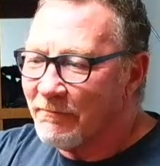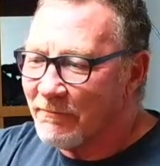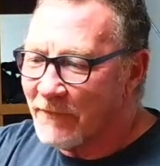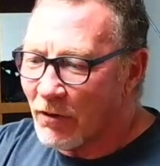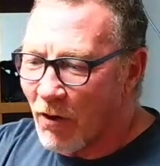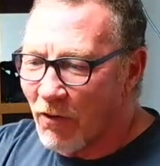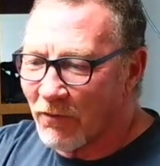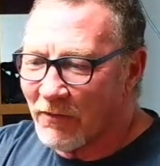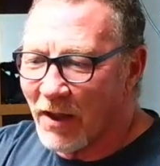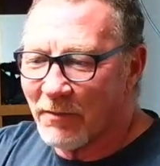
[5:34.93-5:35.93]
there are
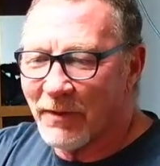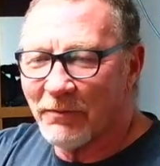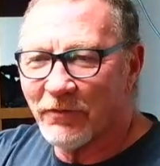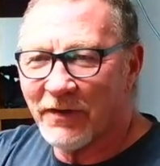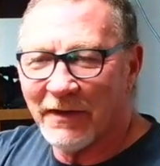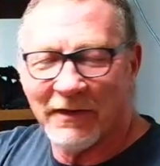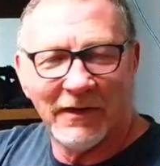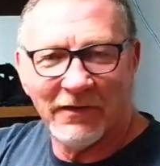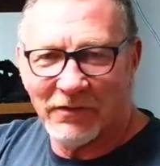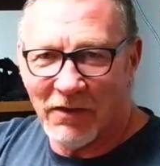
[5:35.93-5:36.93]
a lot of people saying it
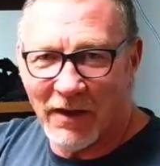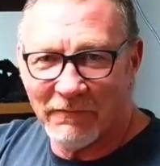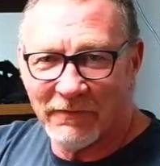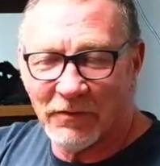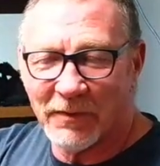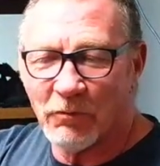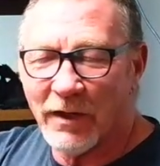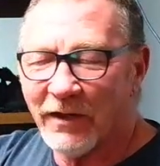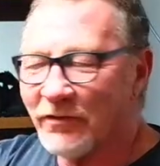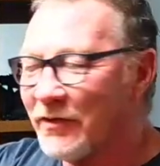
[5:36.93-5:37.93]
is a lot of filament
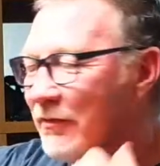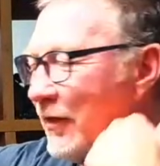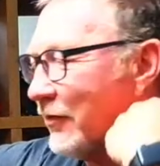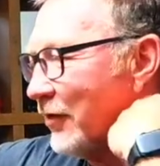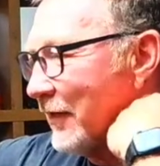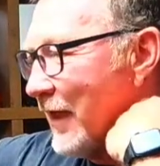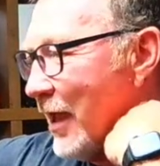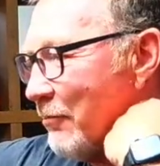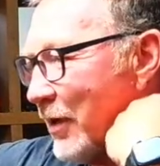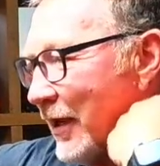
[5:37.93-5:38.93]
waste and things like
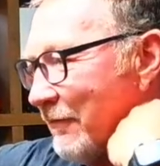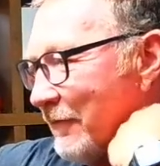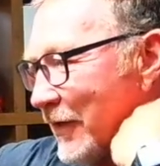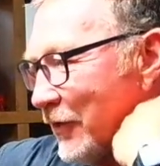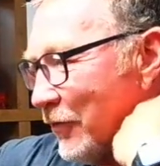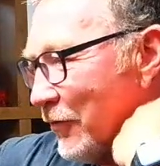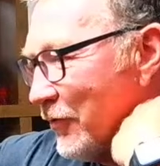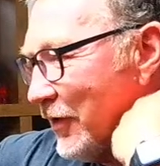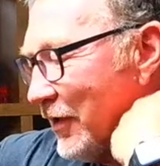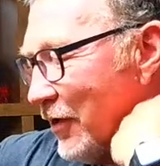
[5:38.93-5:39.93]
that. But I figured,
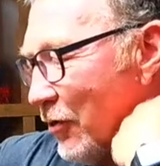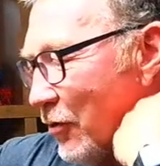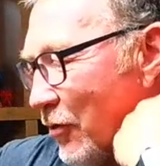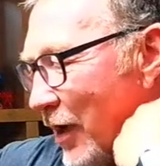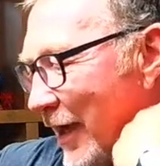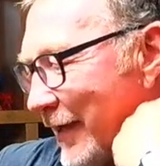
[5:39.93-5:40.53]
I